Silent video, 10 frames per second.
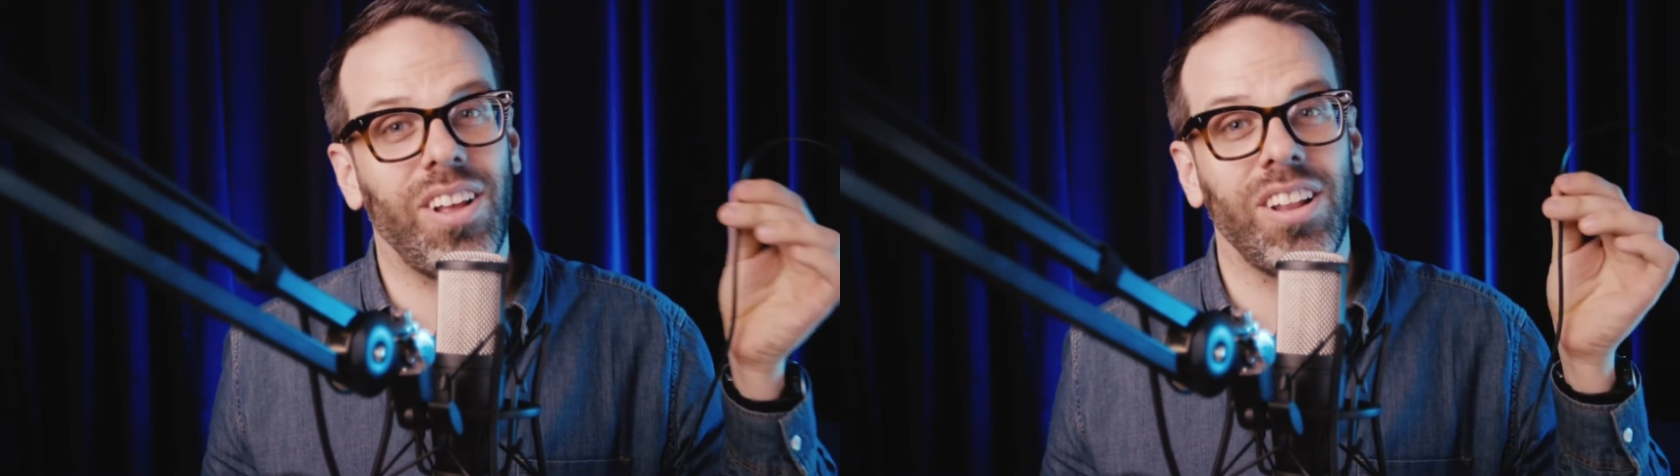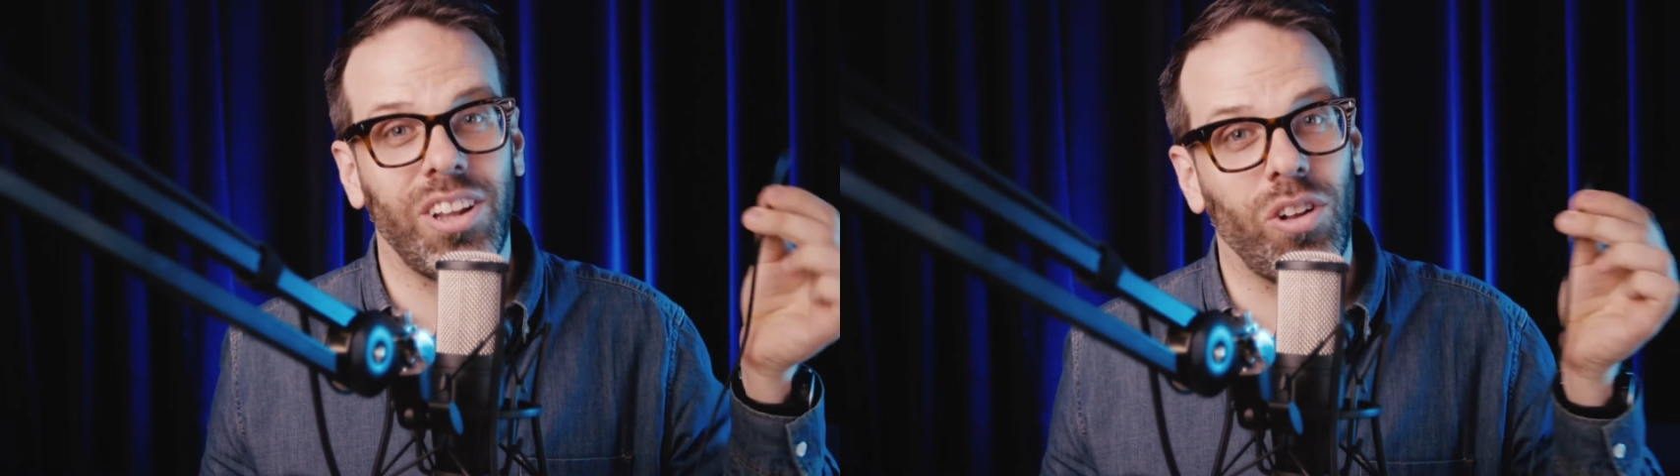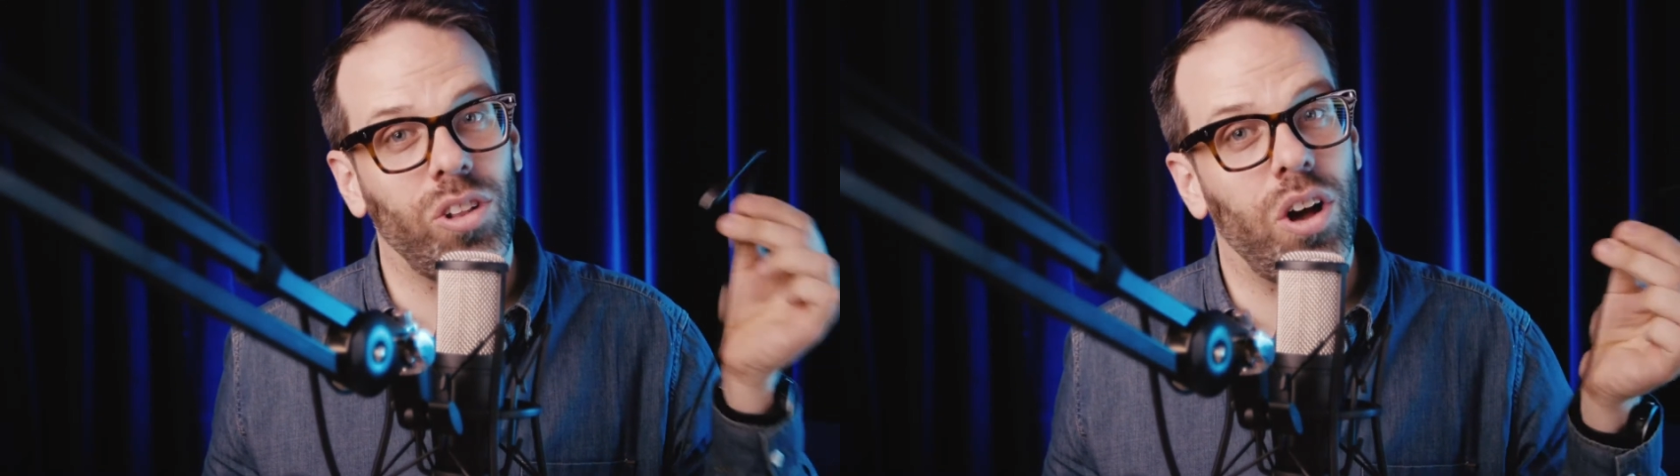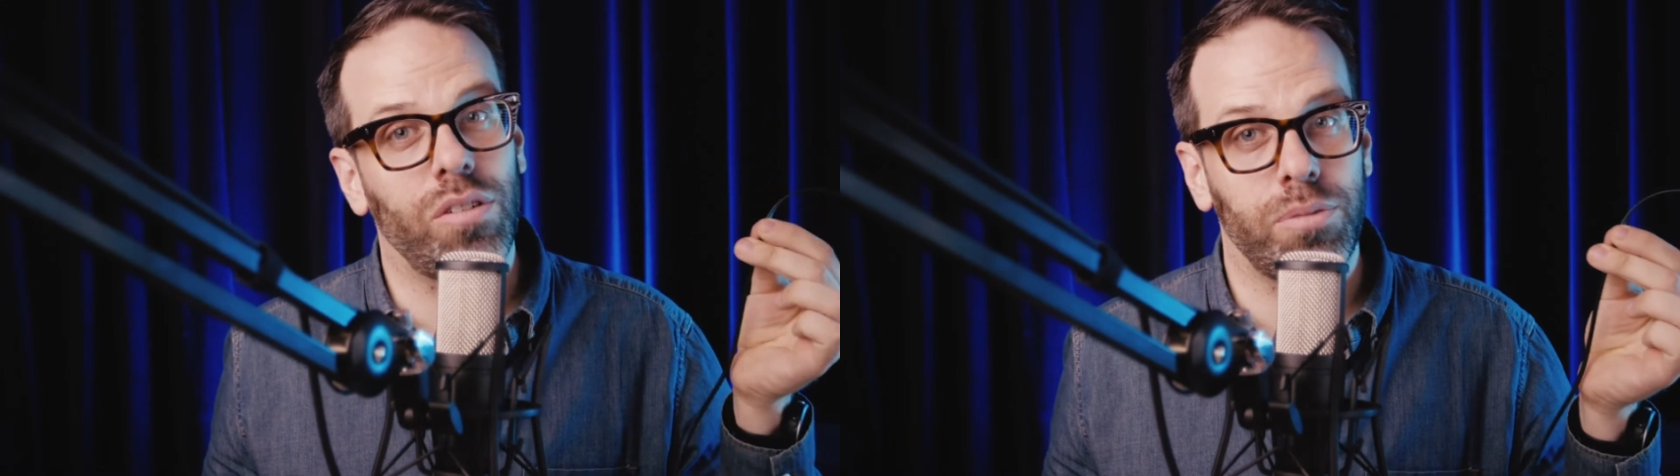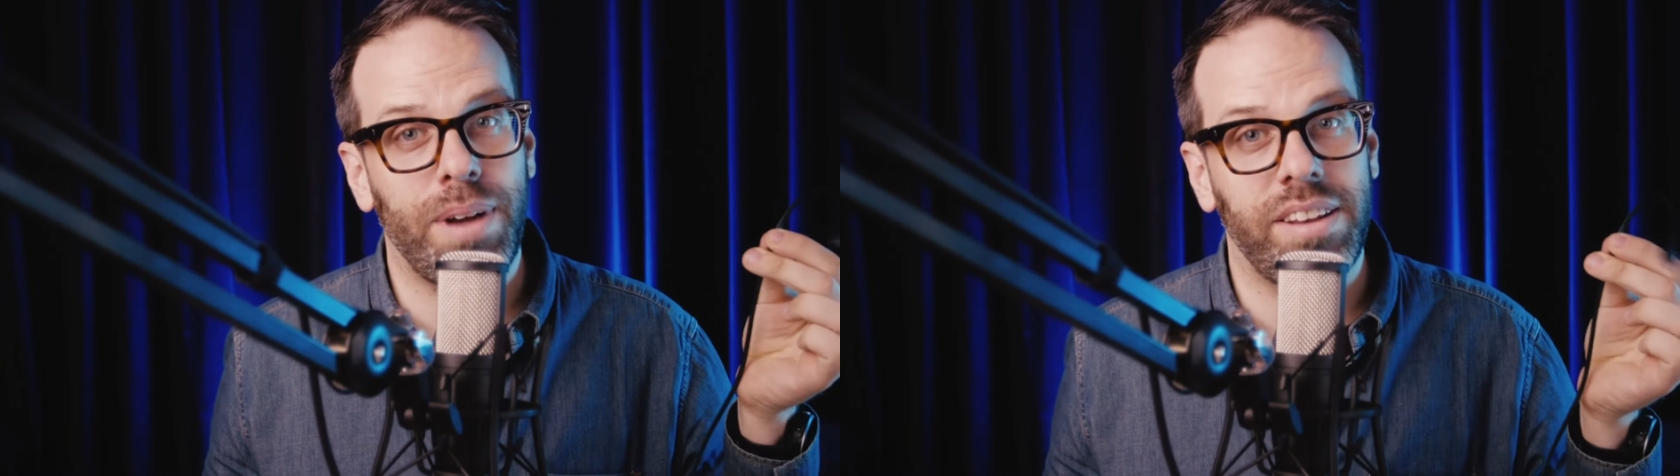a little long
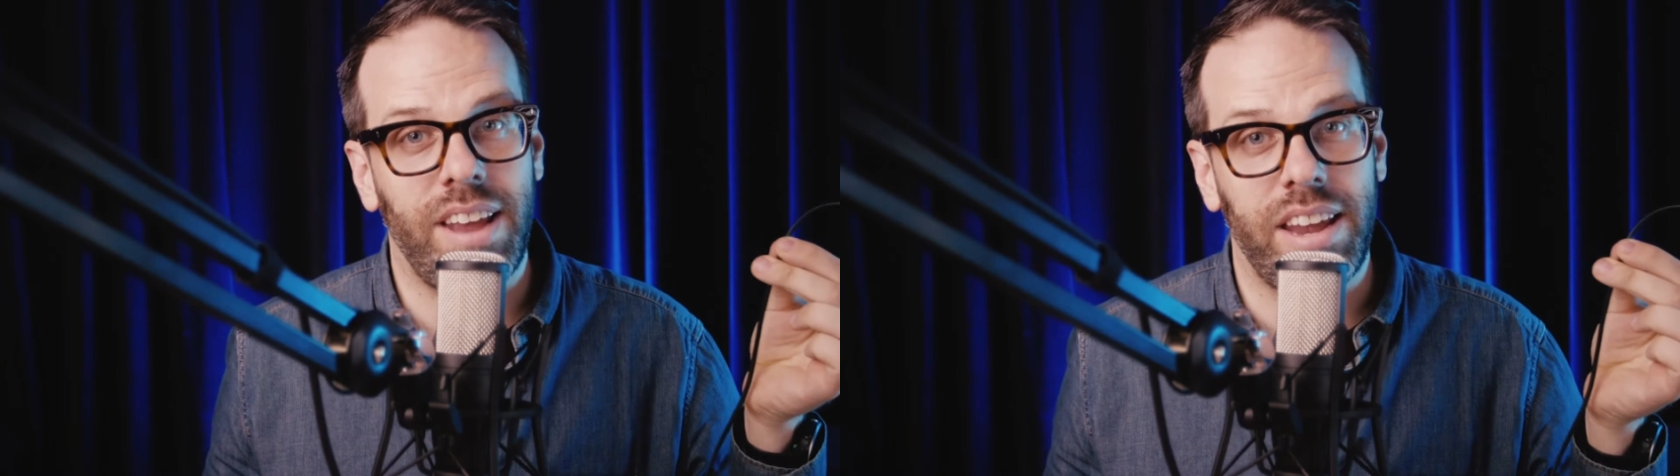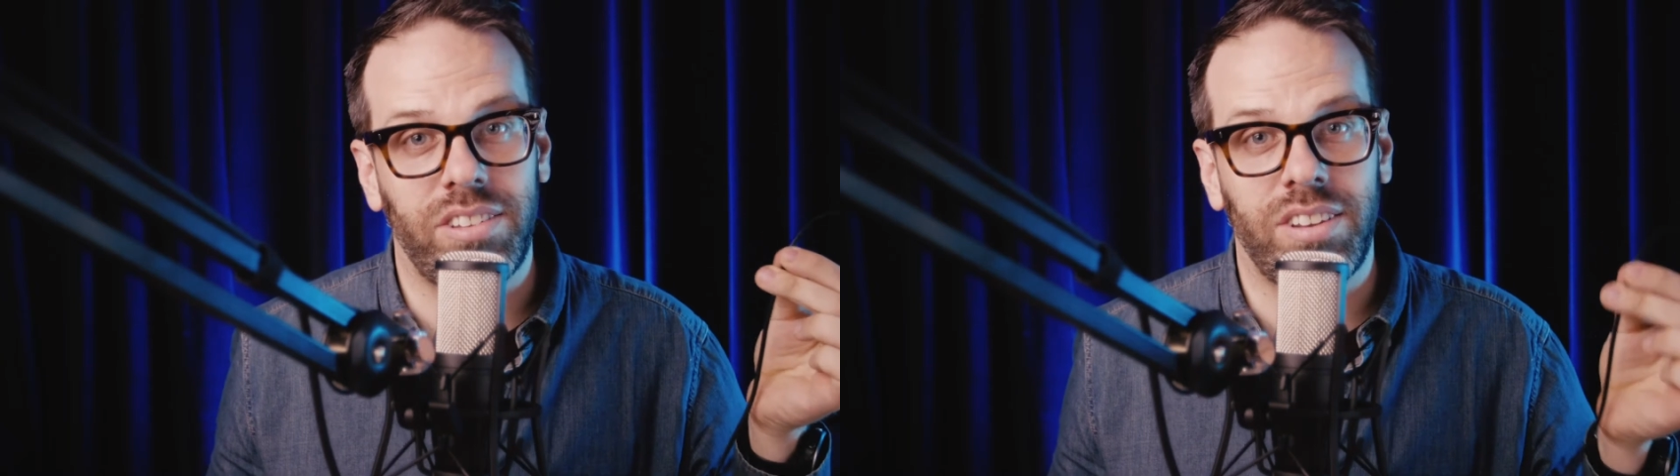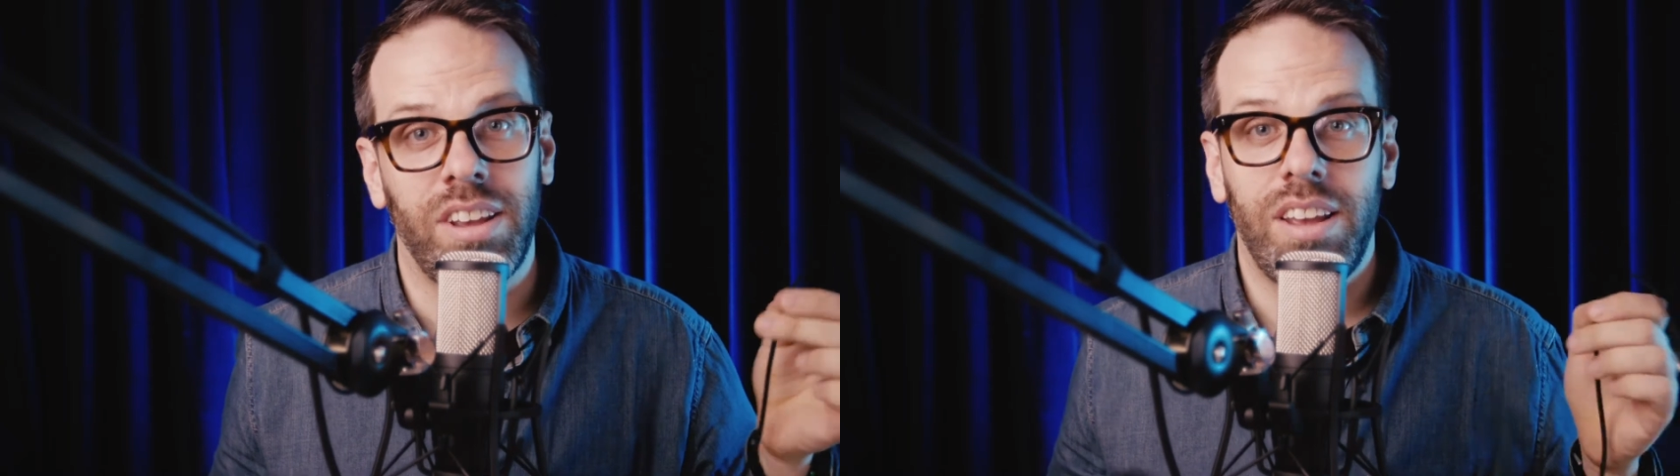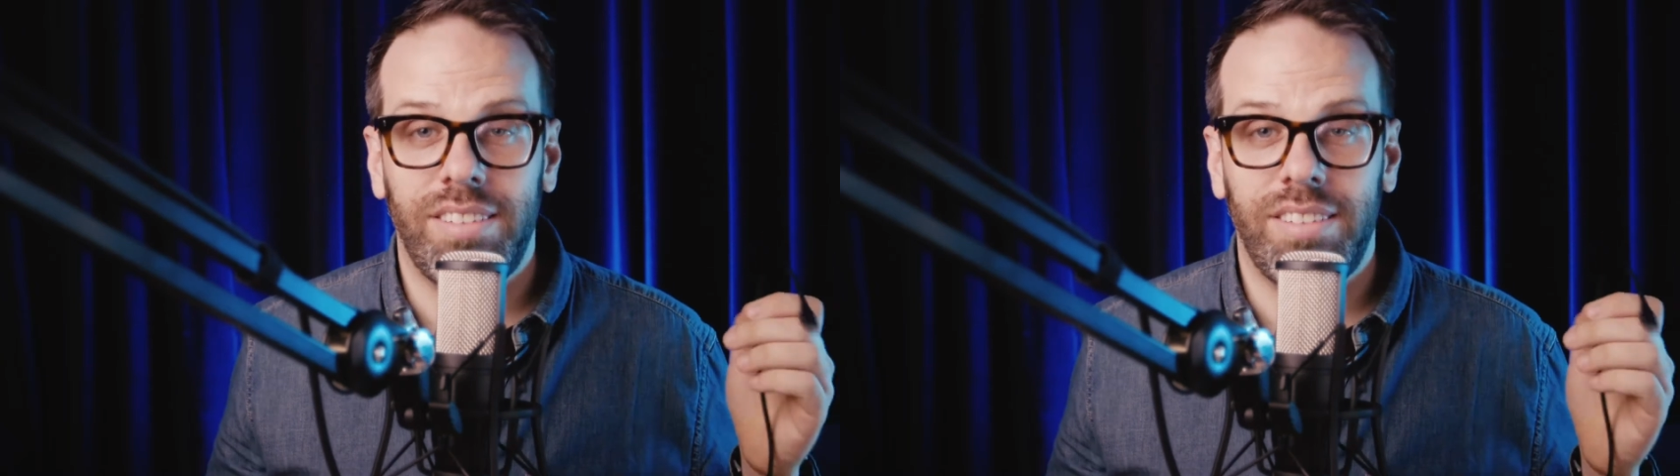for my taste.